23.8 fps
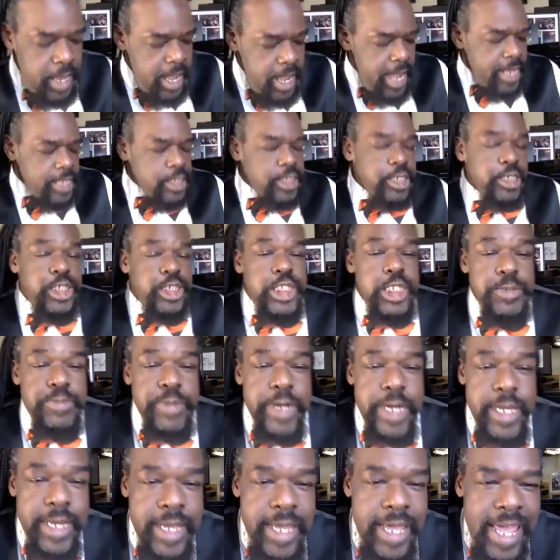And so she
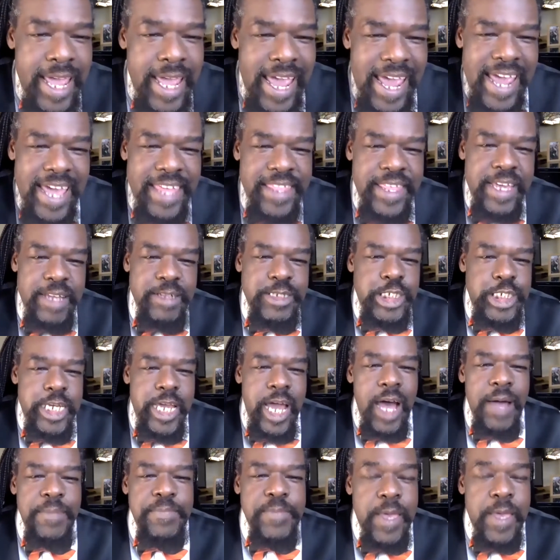went, and then she
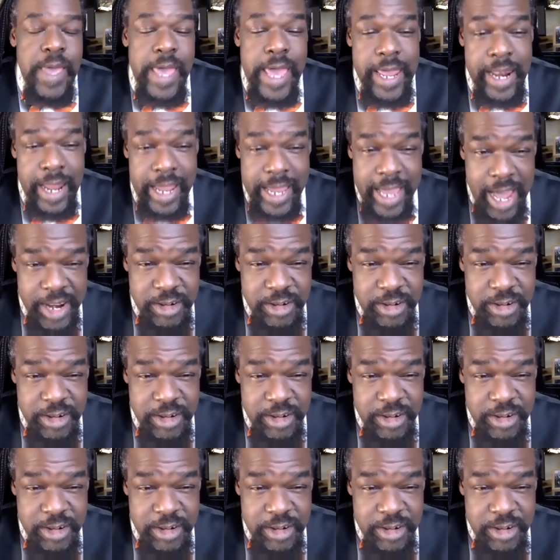hopped, and I got her a